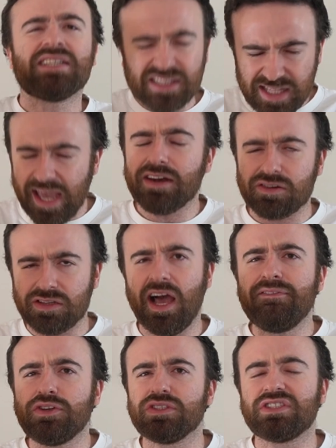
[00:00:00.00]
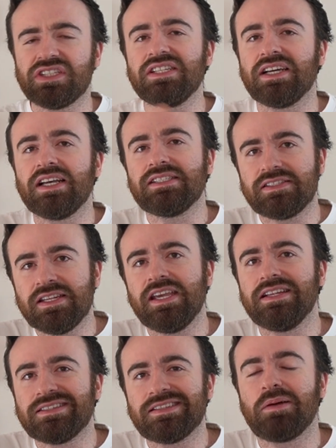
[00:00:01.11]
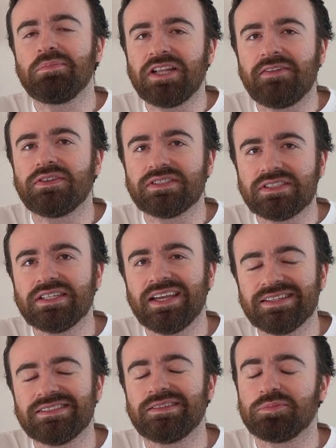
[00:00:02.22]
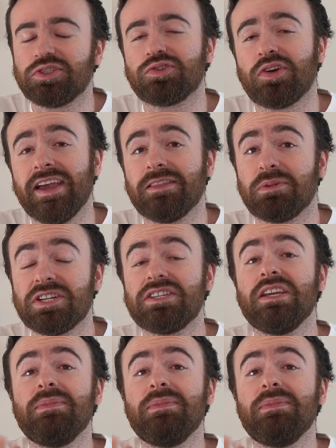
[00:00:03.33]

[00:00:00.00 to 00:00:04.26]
to later levels. She does need some levels to get some strength, but she